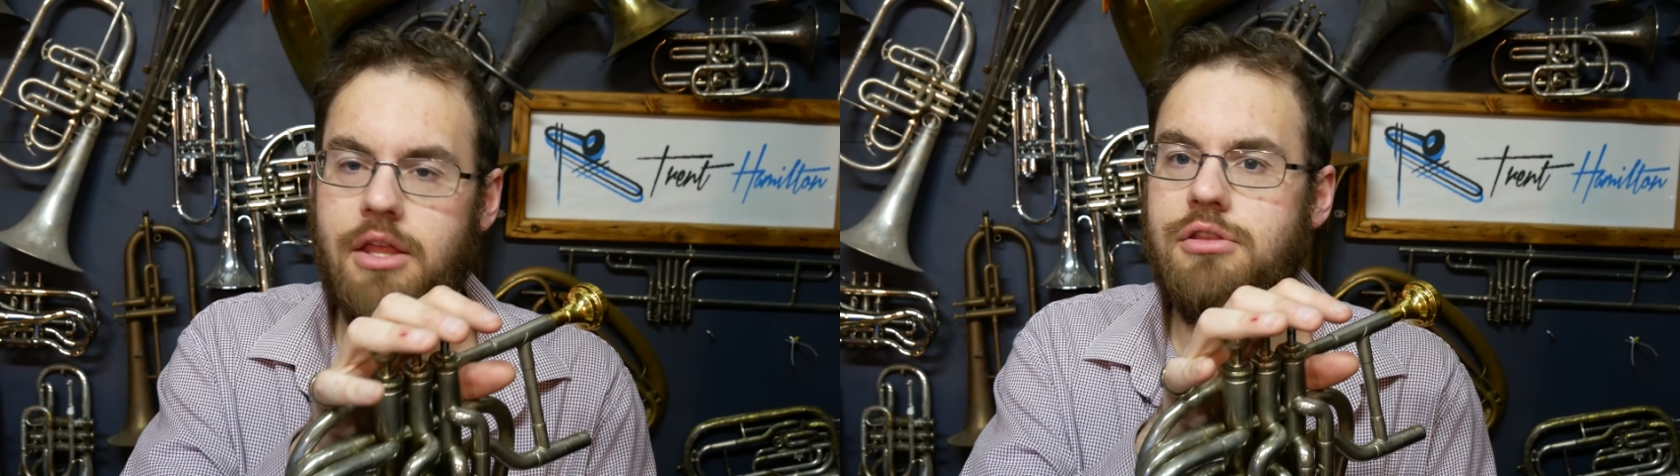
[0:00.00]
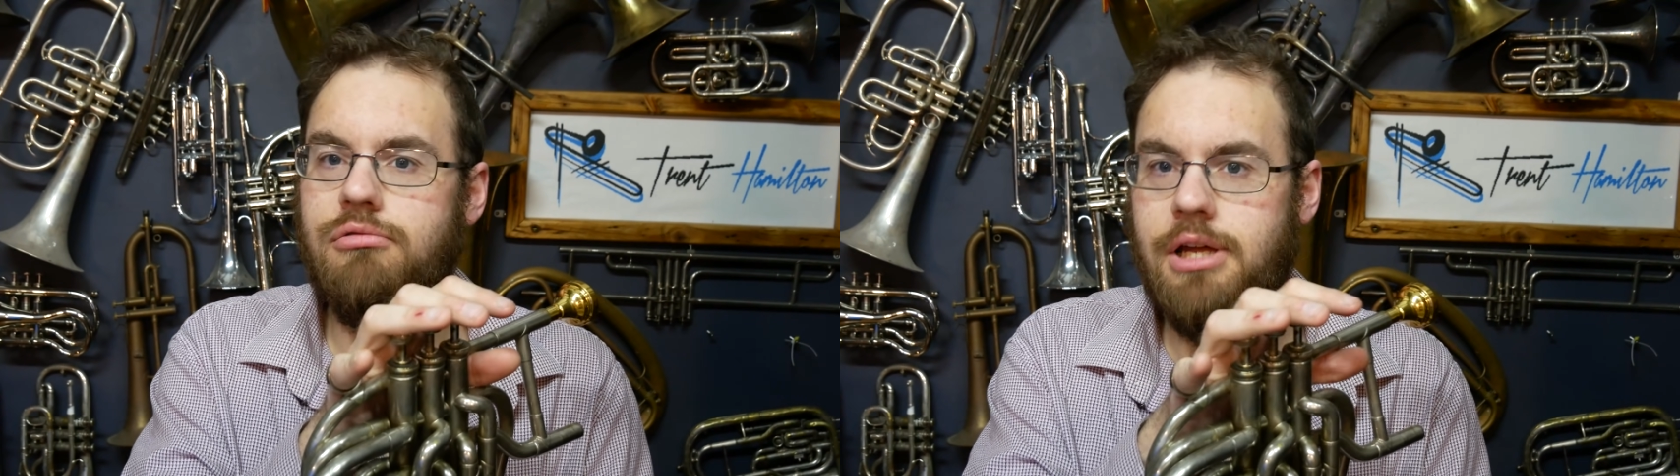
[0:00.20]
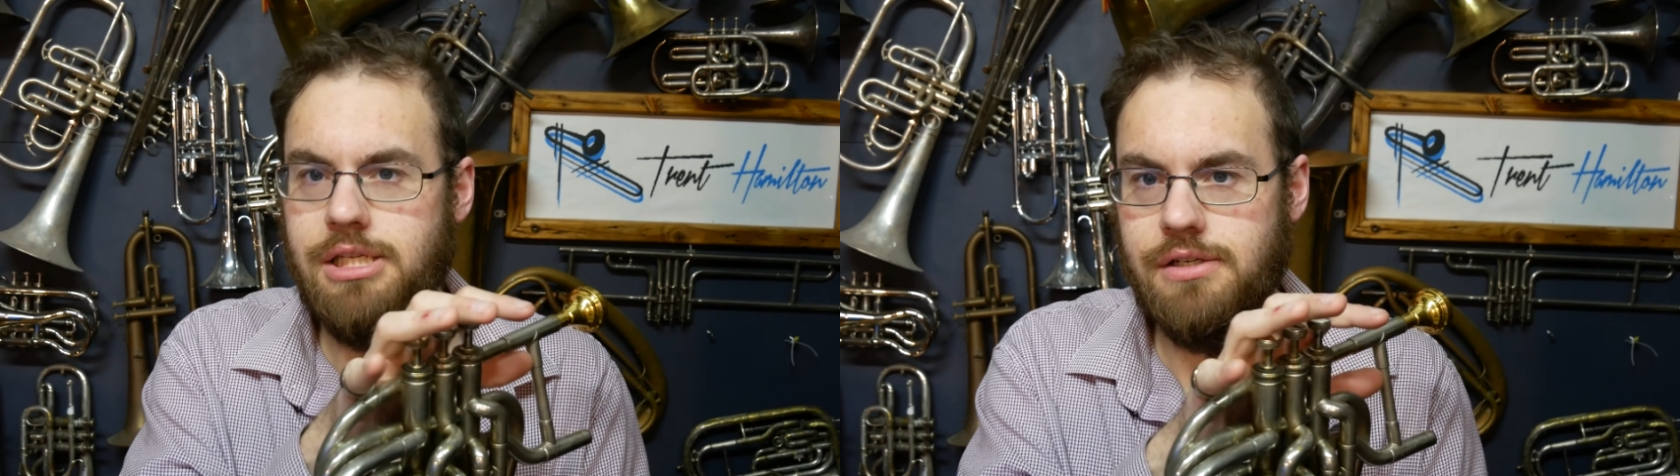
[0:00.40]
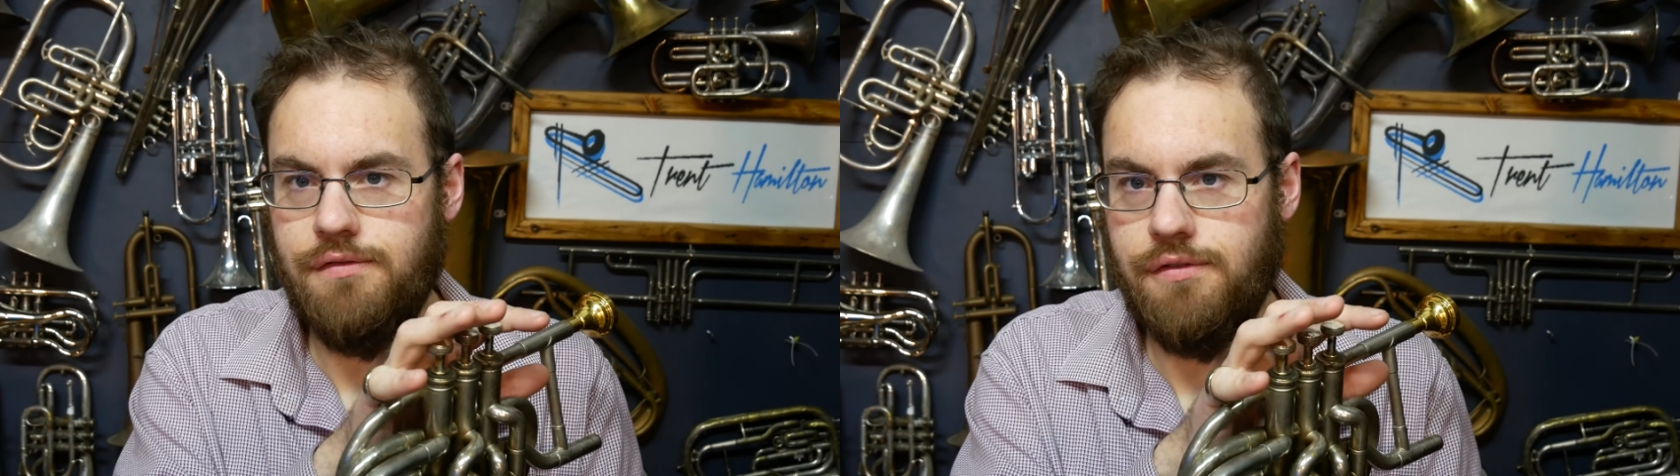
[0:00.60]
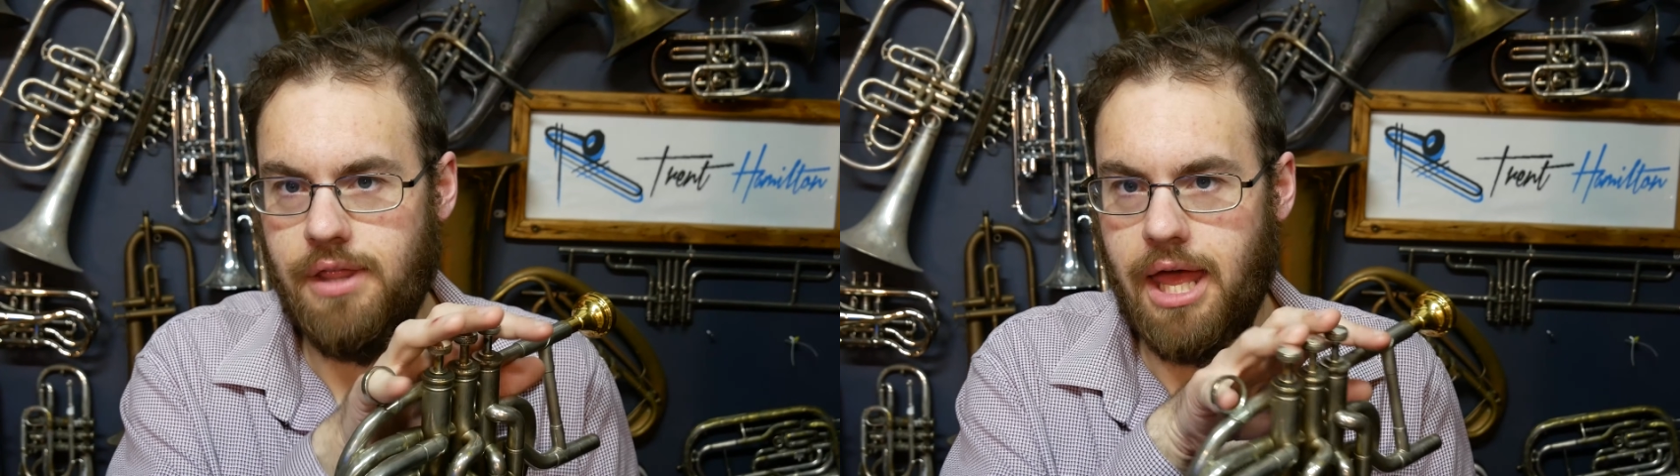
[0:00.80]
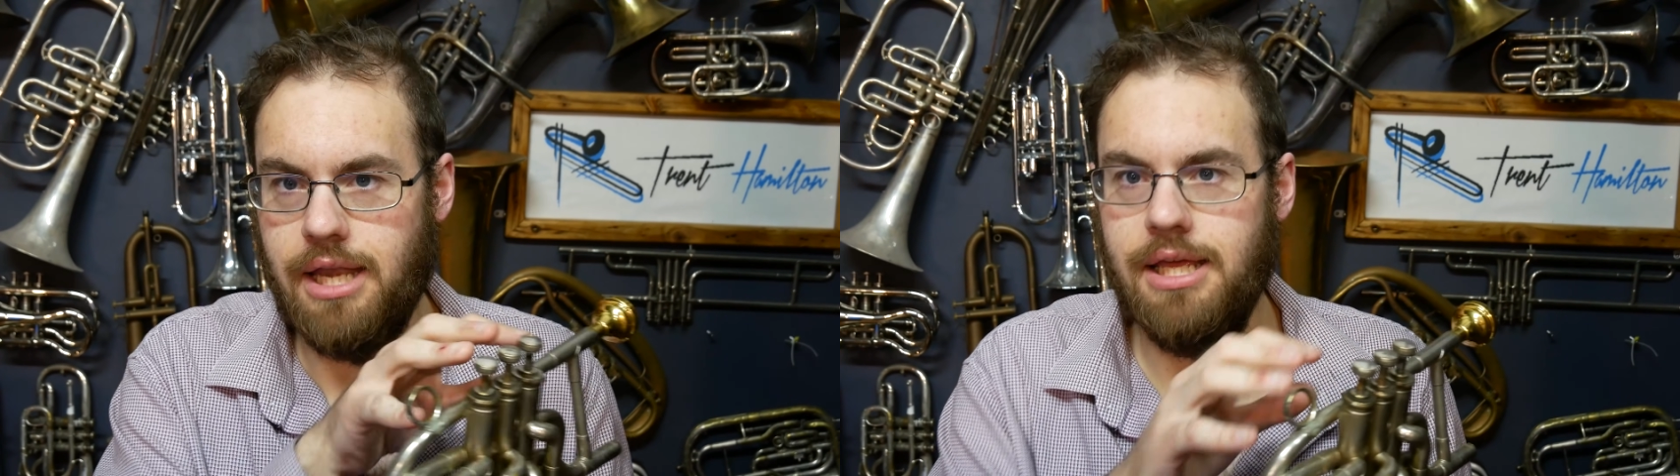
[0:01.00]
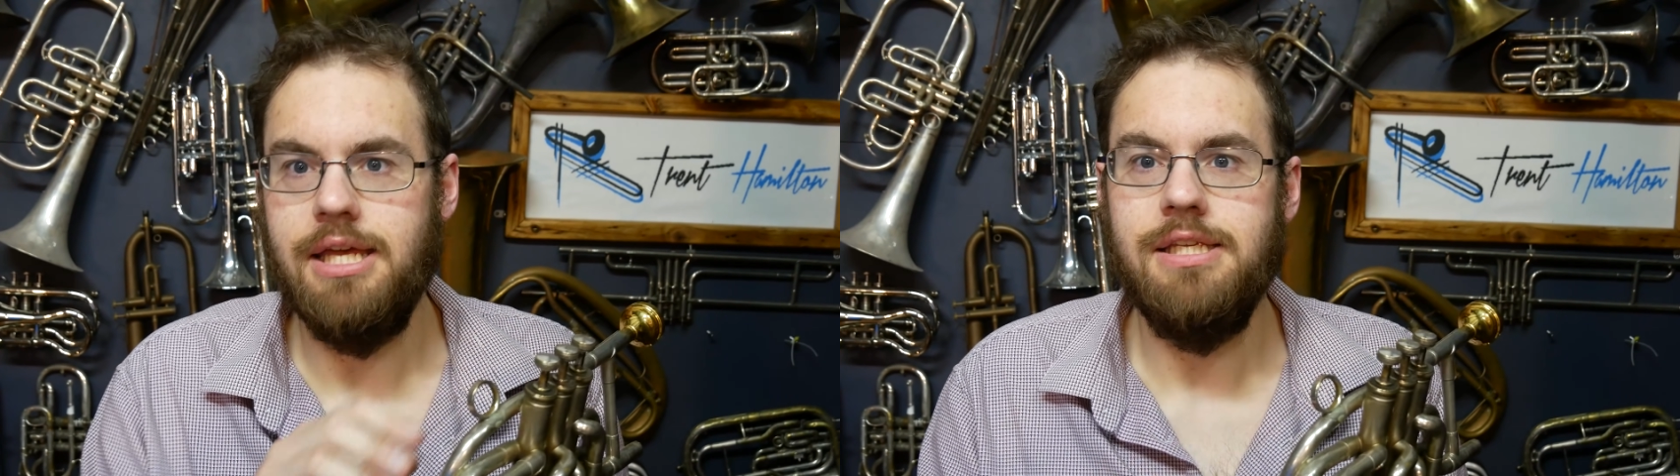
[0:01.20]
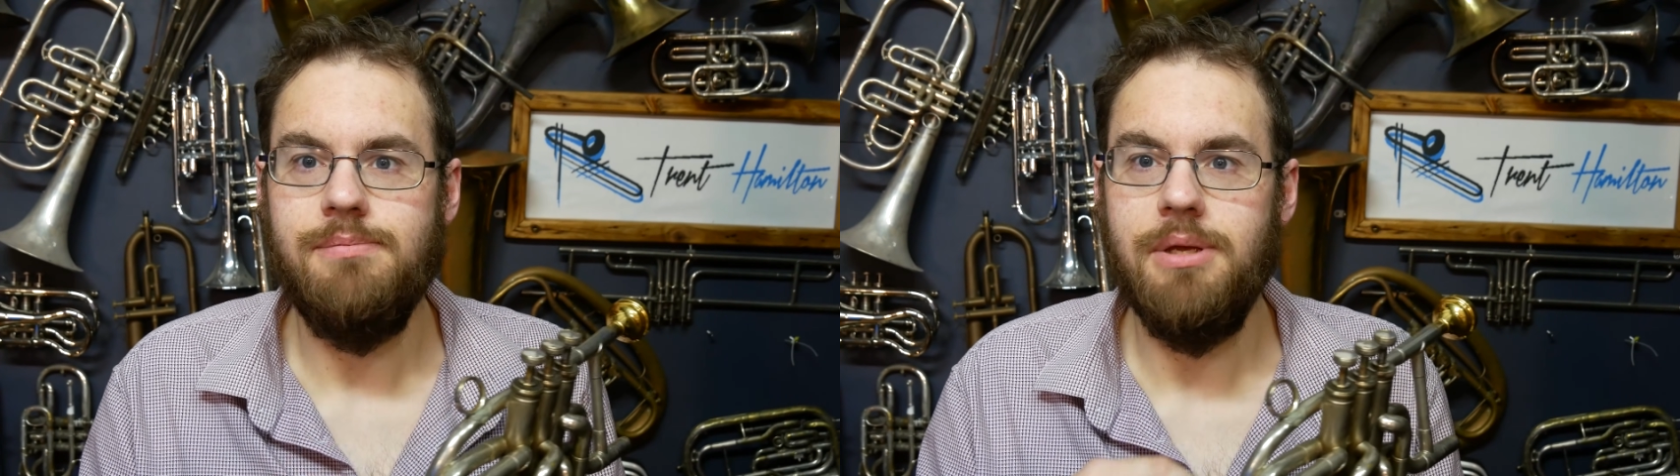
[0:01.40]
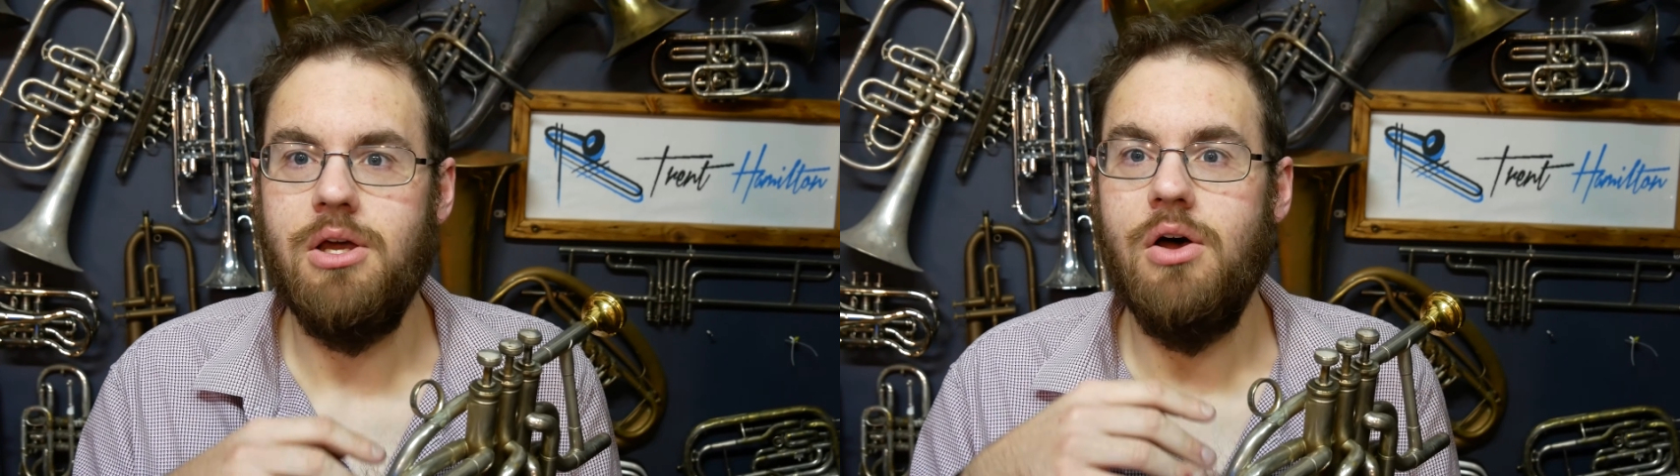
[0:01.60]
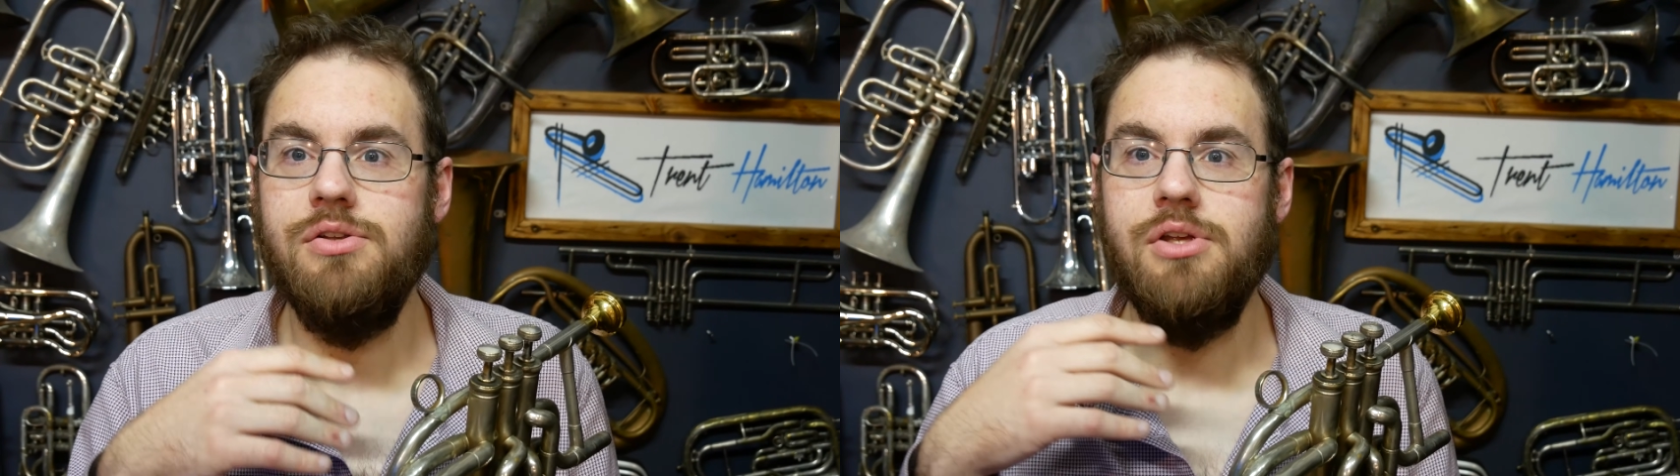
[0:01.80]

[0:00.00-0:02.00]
The reason for that is because